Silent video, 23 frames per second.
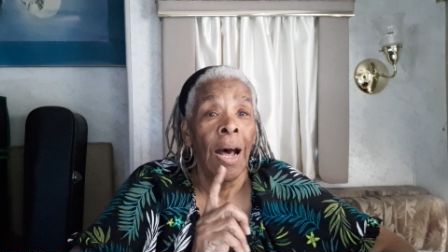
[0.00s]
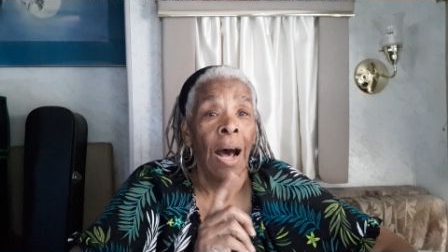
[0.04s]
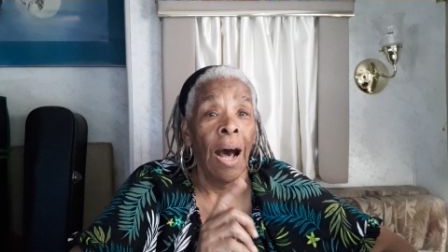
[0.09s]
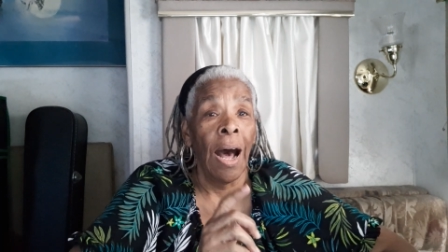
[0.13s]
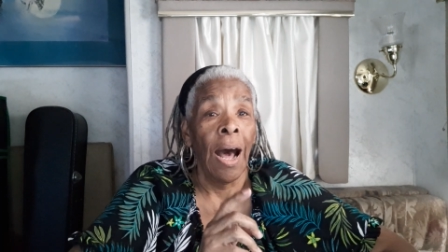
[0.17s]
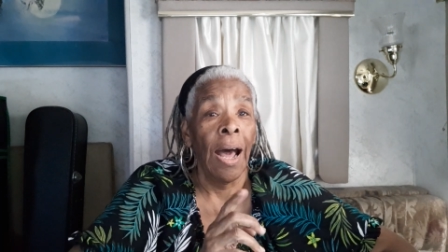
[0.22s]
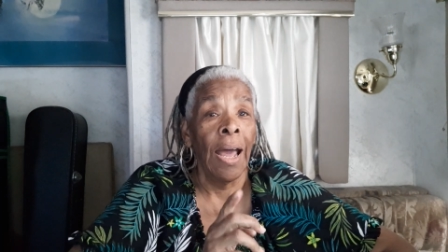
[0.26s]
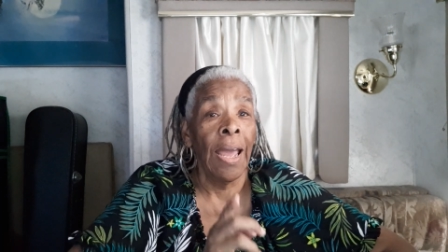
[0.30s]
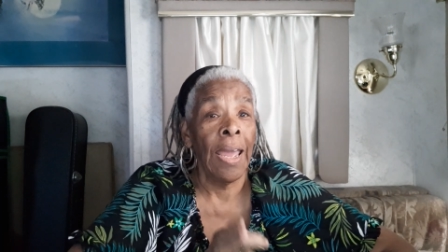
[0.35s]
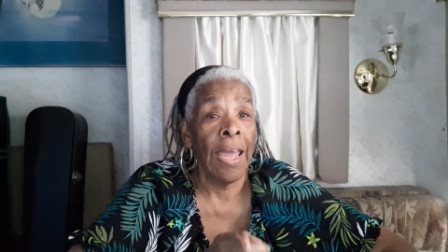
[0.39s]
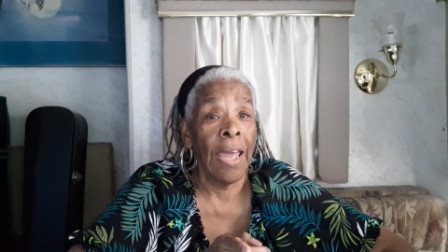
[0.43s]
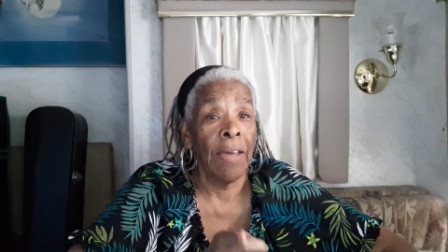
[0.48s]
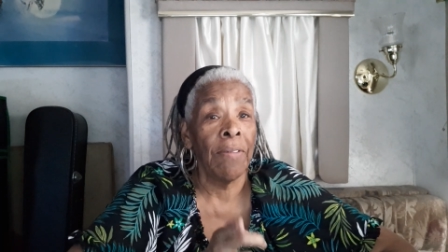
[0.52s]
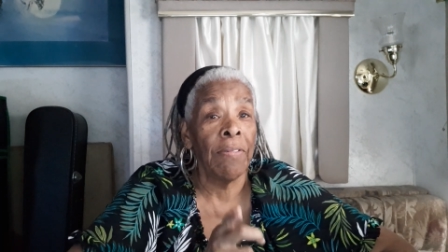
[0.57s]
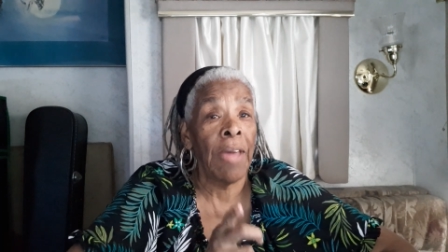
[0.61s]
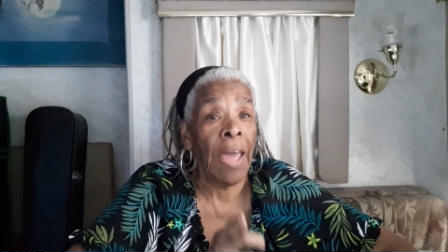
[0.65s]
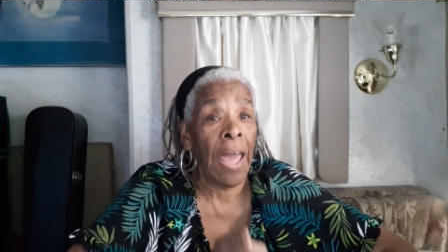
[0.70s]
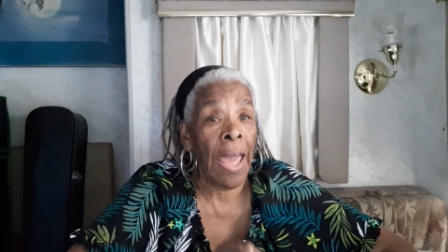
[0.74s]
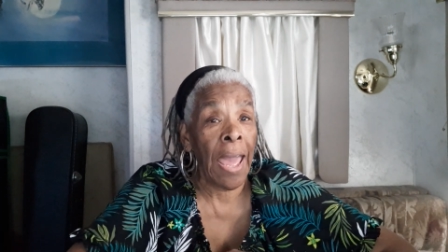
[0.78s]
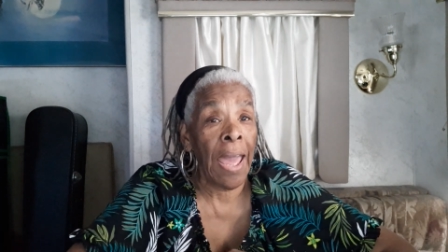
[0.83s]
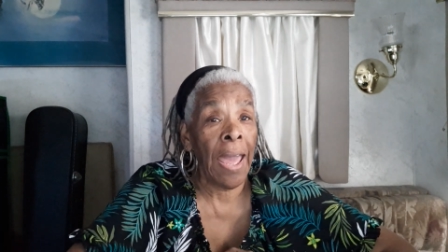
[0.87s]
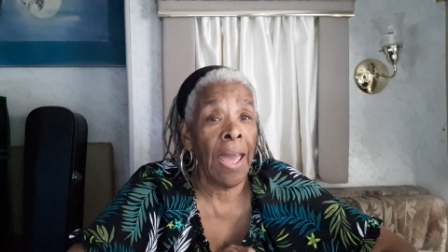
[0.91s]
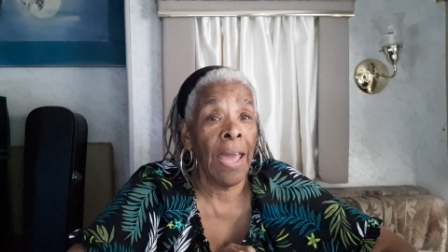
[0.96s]
I have
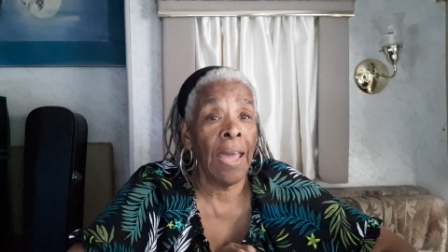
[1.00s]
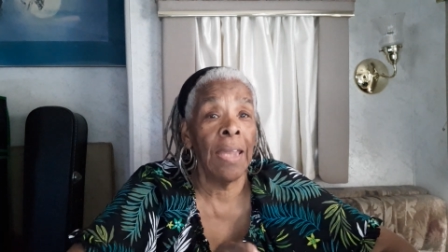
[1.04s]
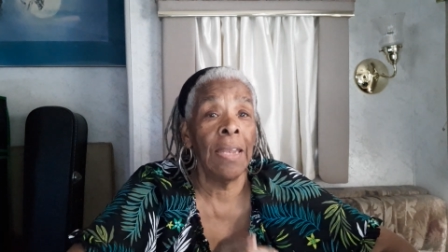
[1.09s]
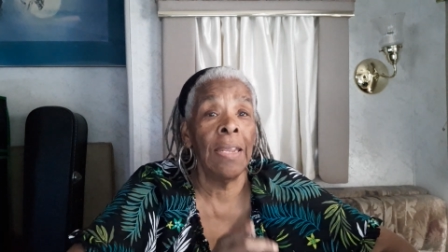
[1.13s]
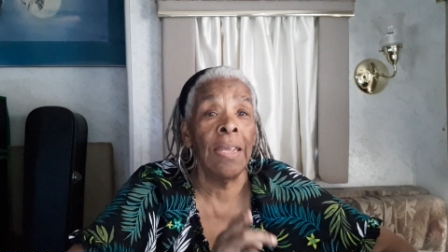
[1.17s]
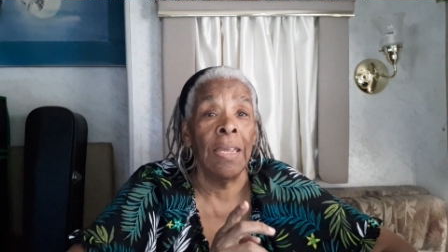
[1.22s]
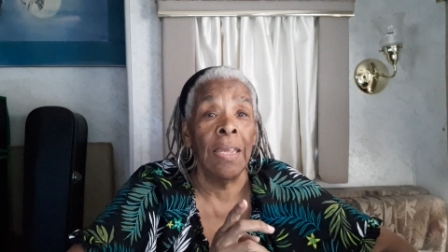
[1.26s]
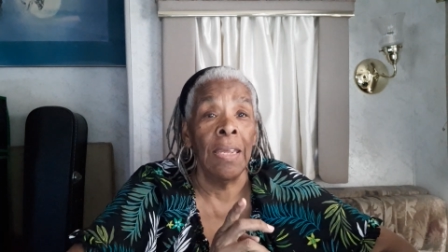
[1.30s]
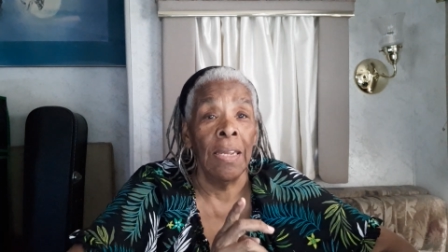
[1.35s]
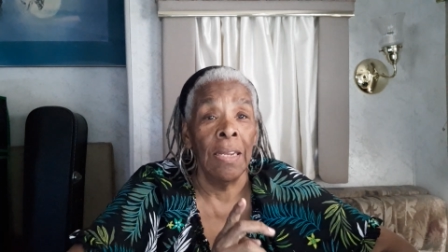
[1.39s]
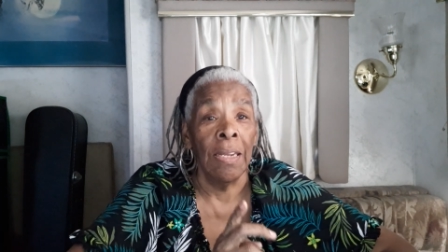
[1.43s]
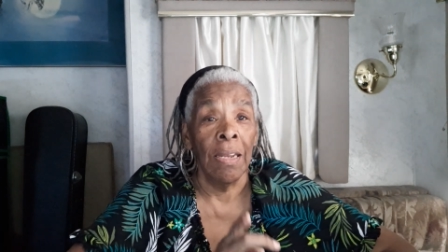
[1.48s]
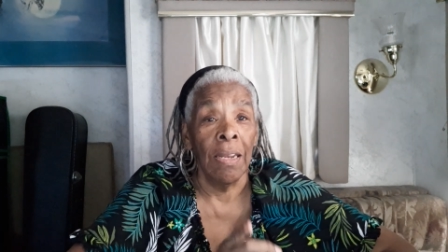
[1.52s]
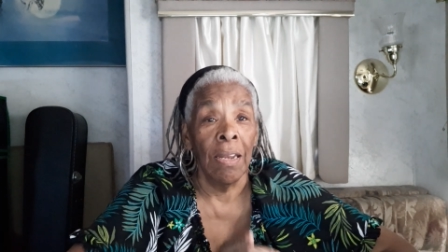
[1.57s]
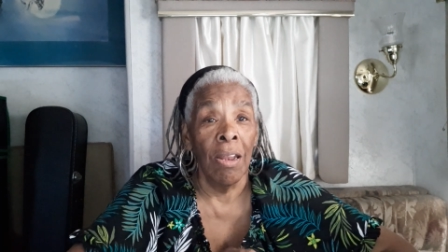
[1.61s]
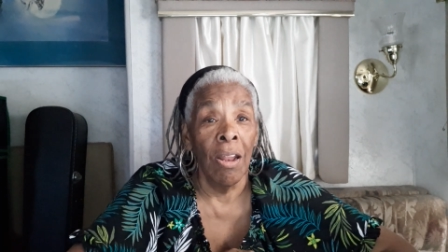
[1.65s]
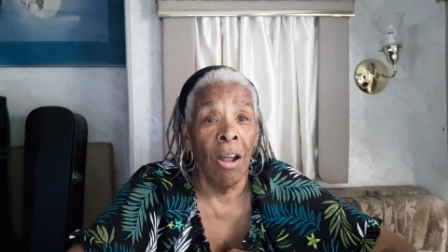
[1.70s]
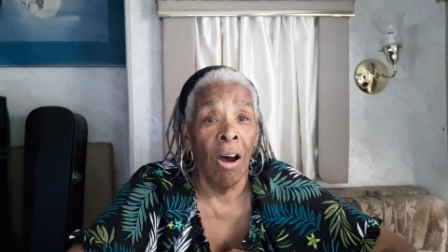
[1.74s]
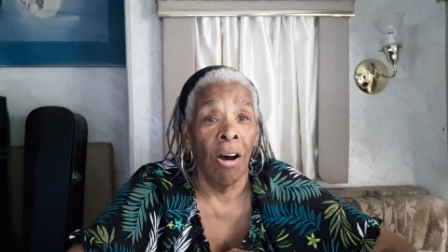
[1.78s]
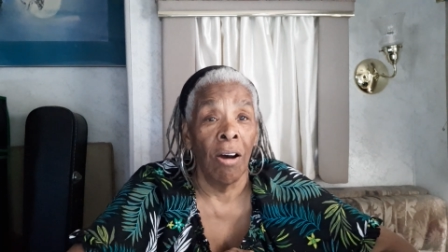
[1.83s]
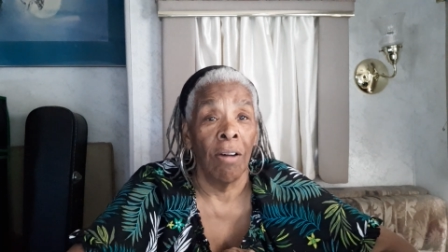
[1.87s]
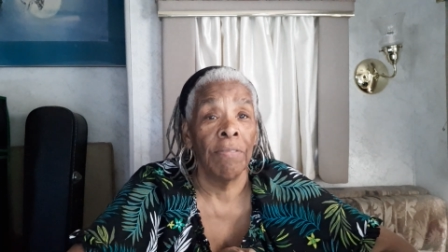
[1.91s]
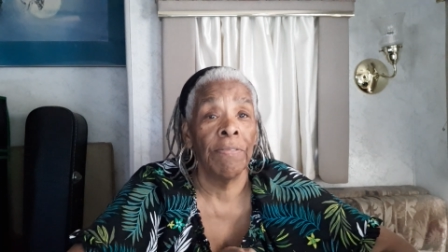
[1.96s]
had
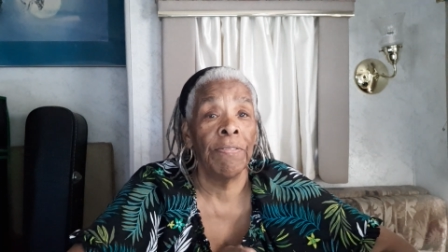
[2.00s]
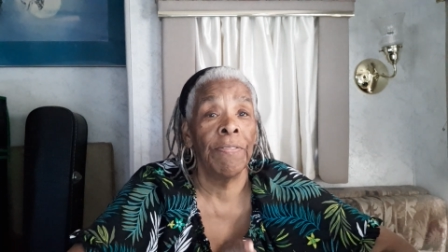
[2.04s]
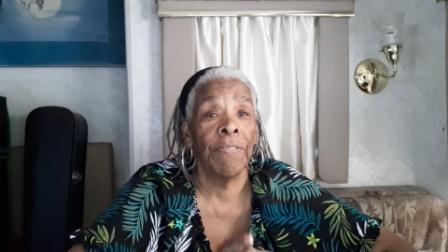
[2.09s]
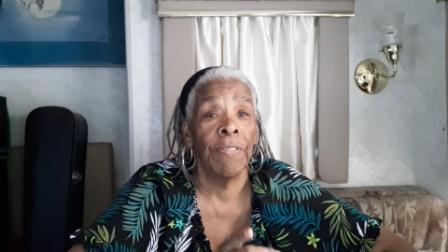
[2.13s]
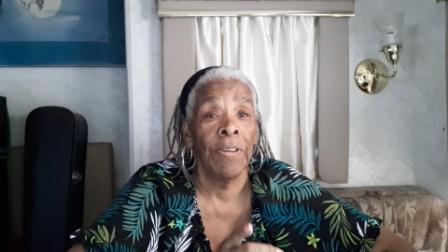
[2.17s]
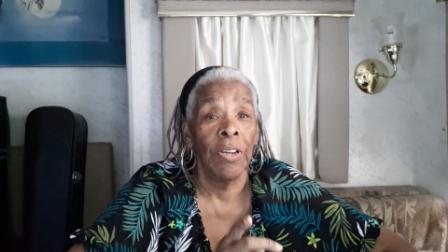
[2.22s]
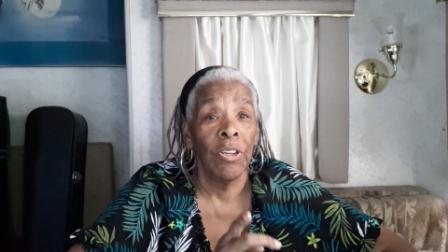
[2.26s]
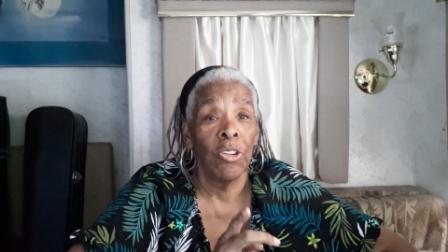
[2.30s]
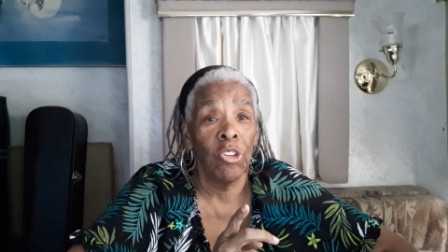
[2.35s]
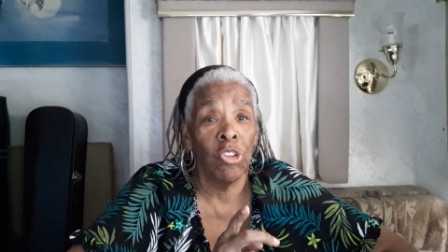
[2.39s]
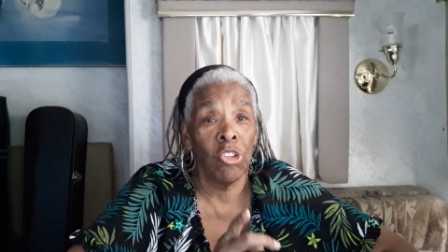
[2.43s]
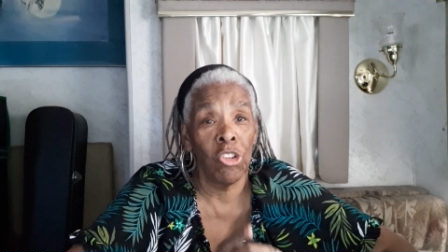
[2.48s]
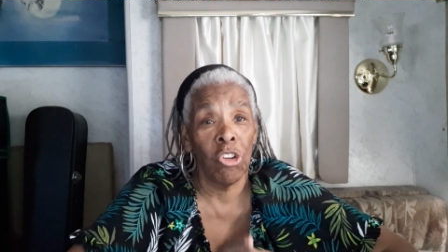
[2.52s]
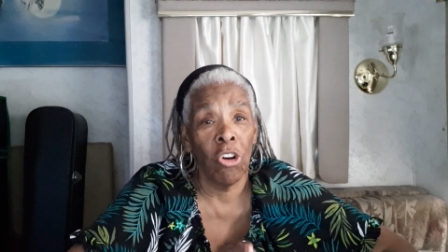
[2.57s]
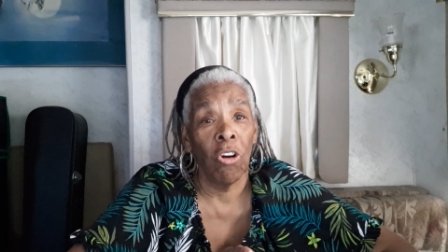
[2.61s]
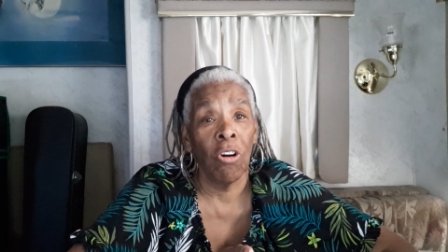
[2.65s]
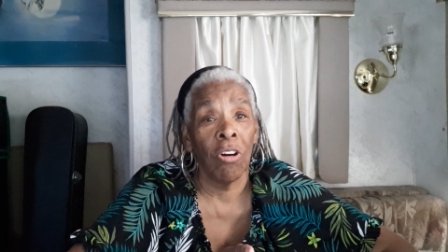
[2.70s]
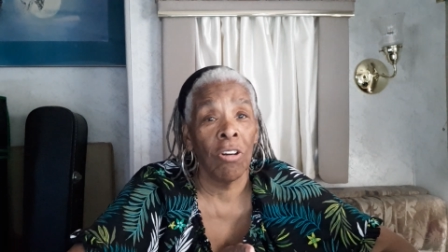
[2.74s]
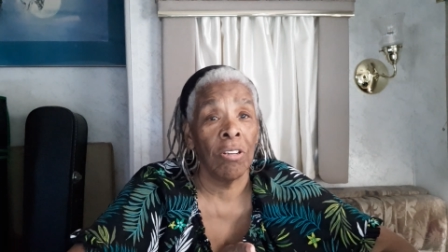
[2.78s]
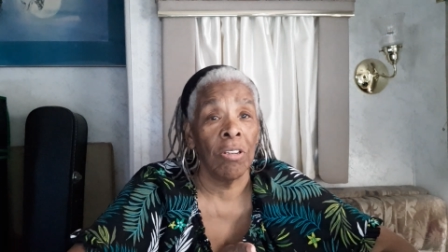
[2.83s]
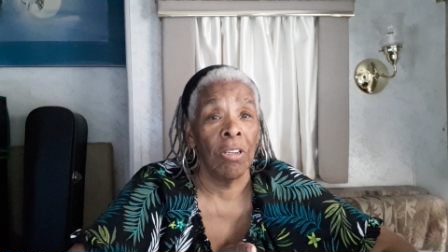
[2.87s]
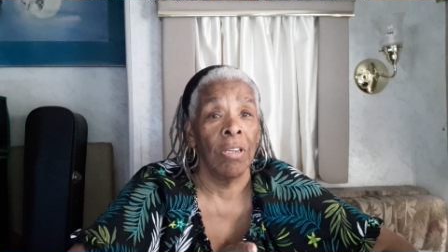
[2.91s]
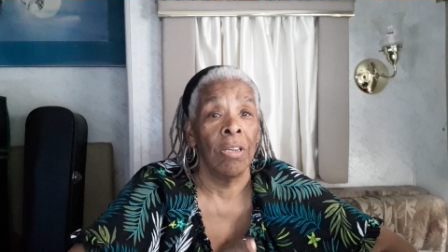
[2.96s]
enough
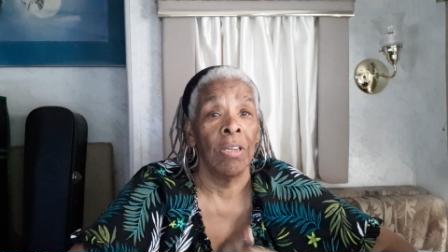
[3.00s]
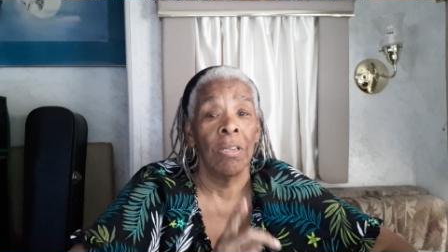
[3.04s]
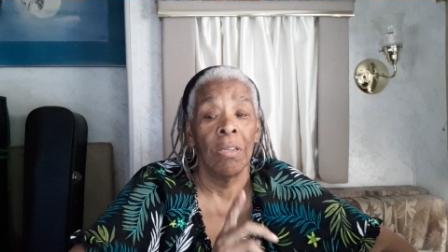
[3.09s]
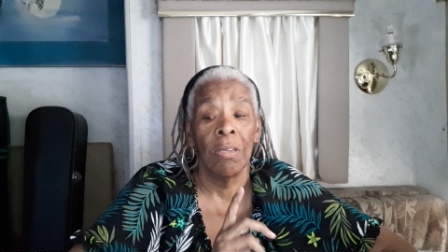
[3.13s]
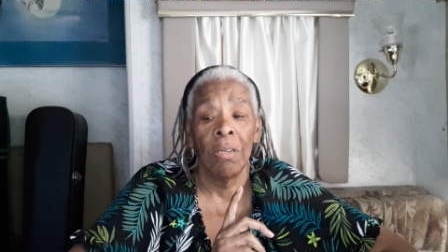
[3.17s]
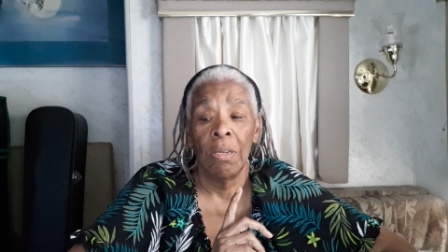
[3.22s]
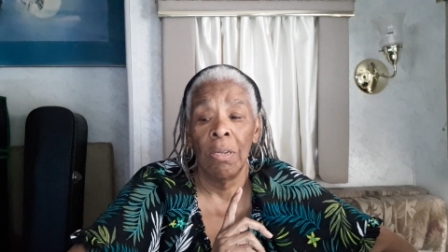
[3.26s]
chocolate